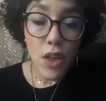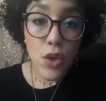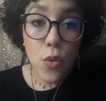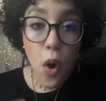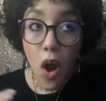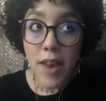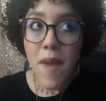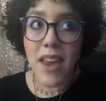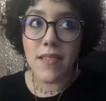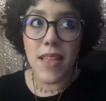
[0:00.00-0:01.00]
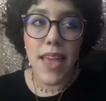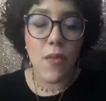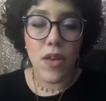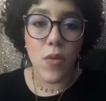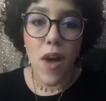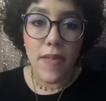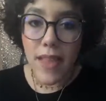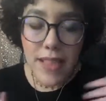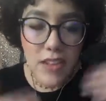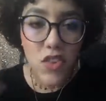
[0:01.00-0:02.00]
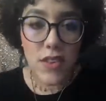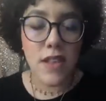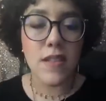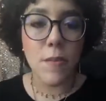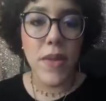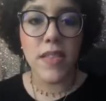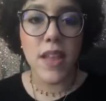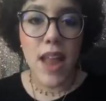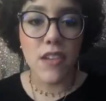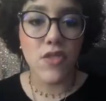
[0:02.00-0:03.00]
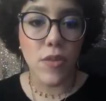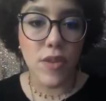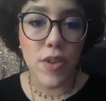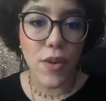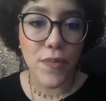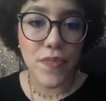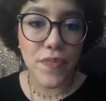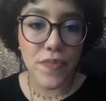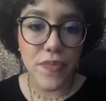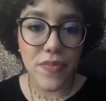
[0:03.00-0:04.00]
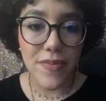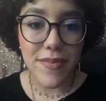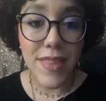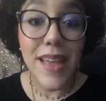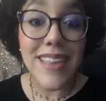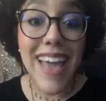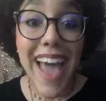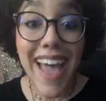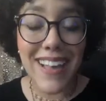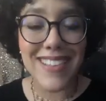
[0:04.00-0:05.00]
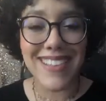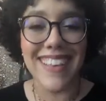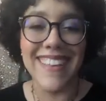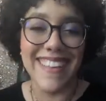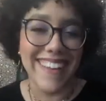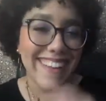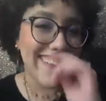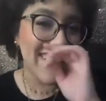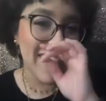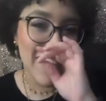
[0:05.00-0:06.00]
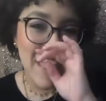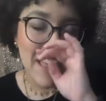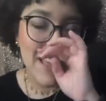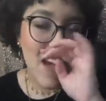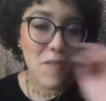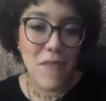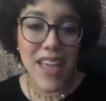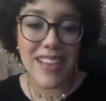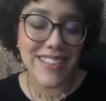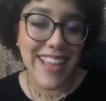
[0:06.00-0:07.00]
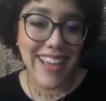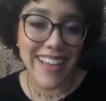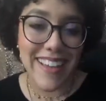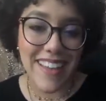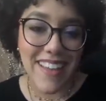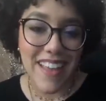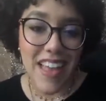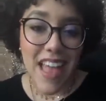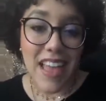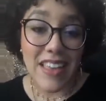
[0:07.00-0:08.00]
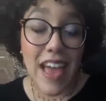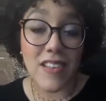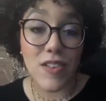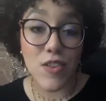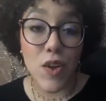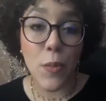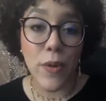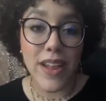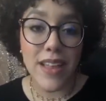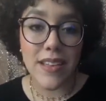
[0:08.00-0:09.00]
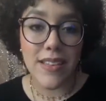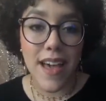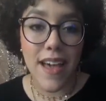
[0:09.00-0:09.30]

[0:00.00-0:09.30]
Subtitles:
you automatically get what you want. Like, that just ends up being the natural result. Yes! Amazing! Yes, so Brittany is